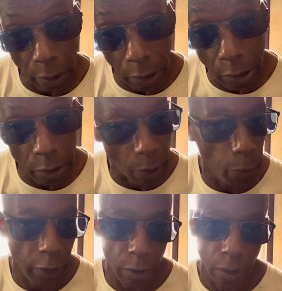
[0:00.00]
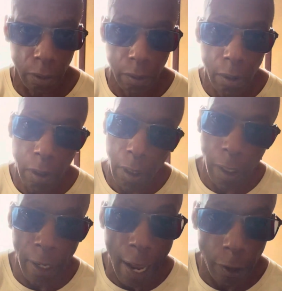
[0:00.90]
lease. I went to
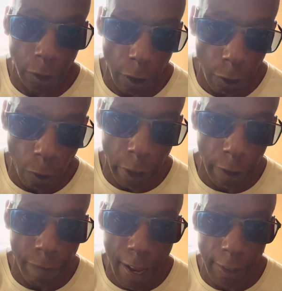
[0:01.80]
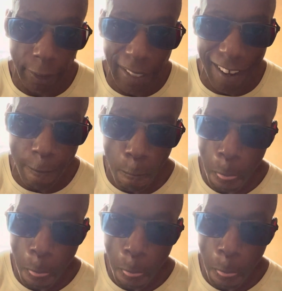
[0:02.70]
a housing authority to find this out.